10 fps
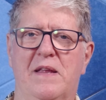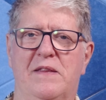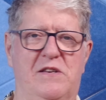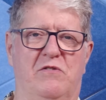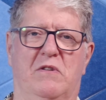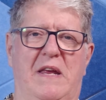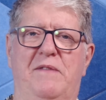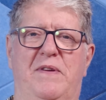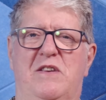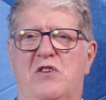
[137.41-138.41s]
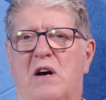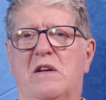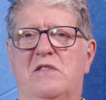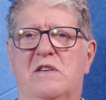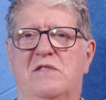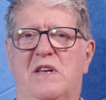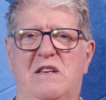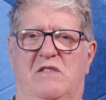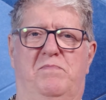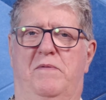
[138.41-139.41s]
These are all E V chargers. They
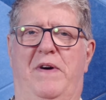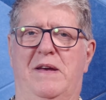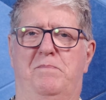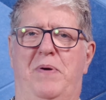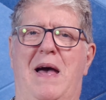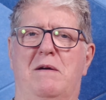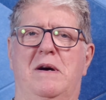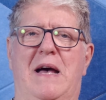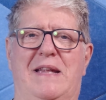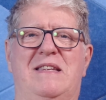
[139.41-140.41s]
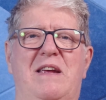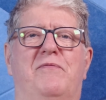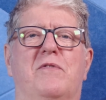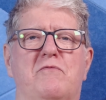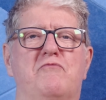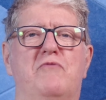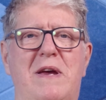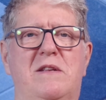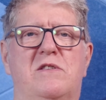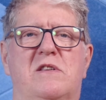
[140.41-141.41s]
just provide power at different
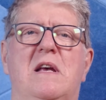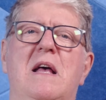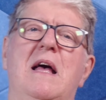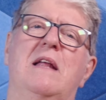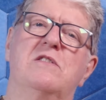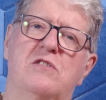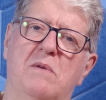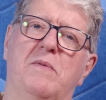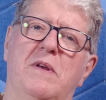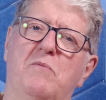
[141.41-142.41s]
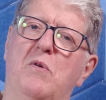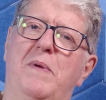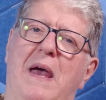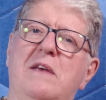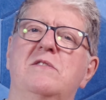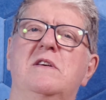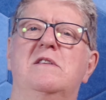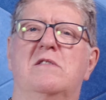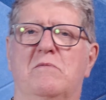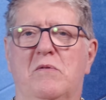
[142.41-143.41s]
rates. And some of them will be A C,
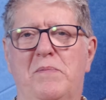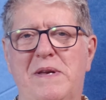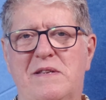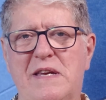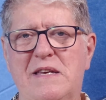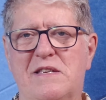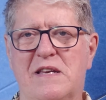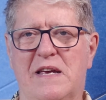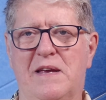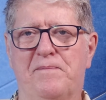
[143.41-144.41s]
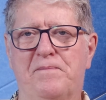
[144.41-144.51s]
some will be D C.